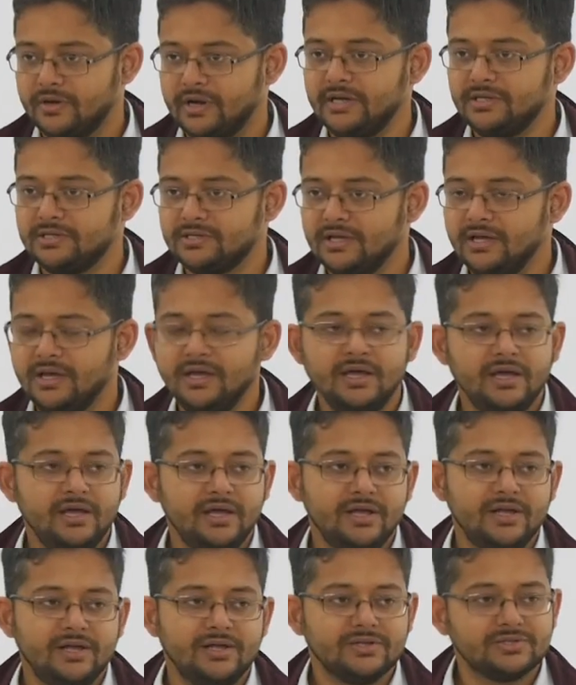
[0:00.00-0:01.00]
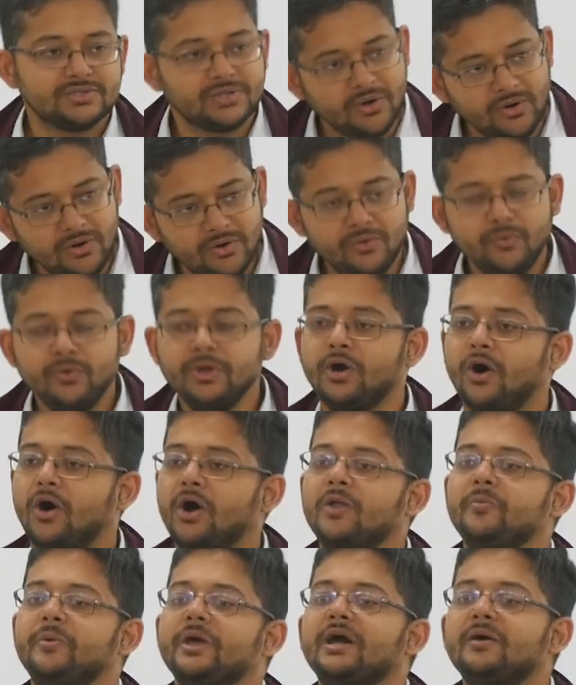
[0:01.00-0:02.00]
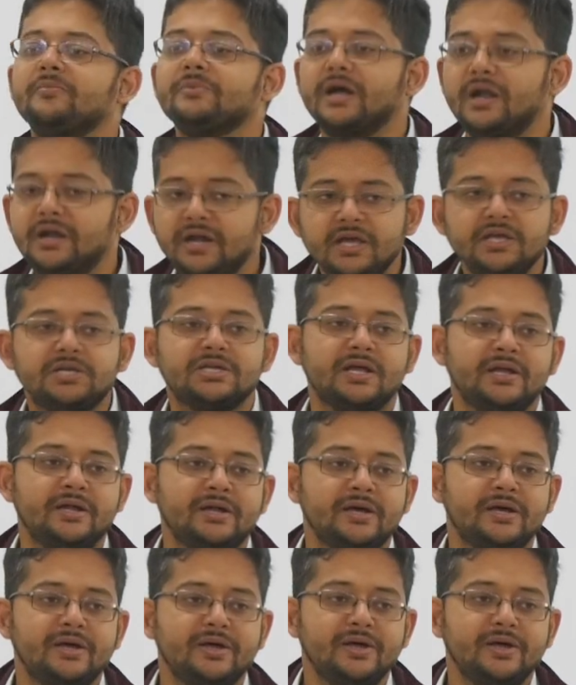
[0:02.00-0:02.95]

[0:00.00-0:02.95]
Right? So we all become conditioned